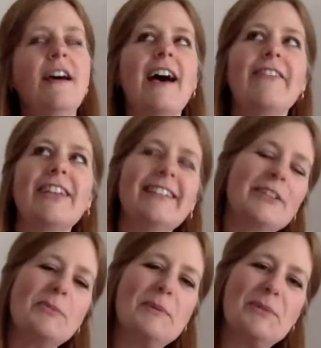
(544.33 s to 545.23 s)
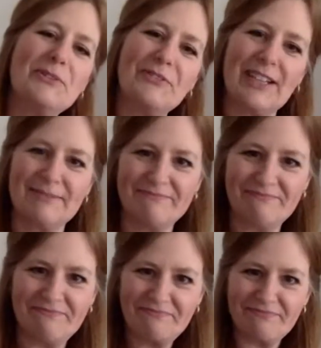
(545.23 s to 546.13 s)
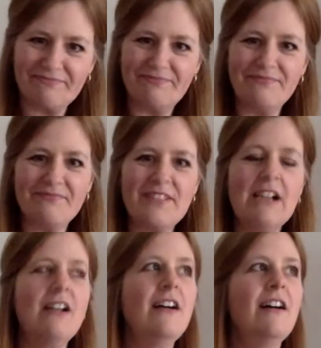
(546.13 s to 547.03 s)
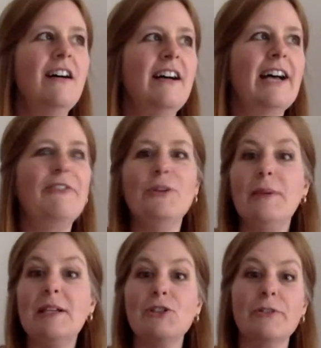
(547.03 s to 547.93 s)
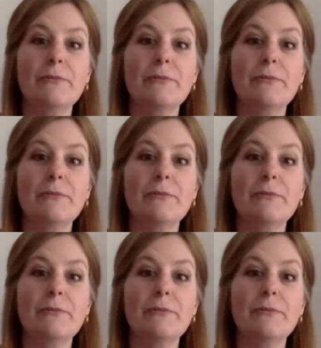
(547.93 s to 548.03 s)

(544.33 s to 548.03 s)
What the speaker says: having a little bit more fun. Have you been